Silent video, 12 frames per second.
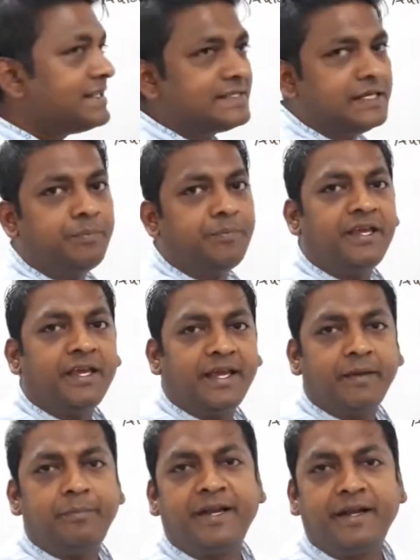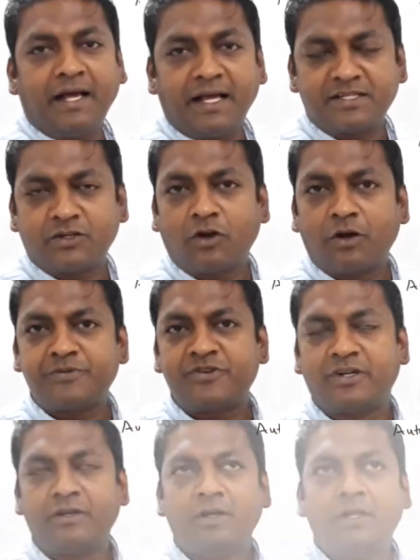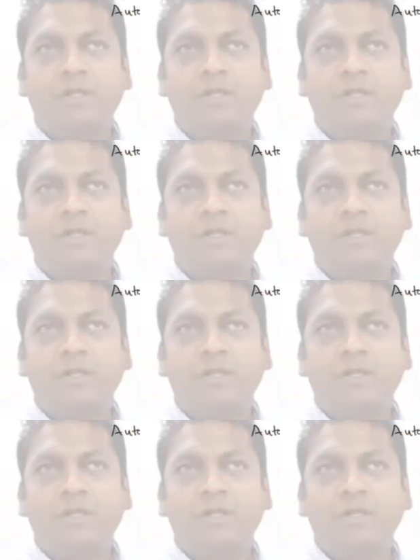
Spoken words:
CPA bid as an option,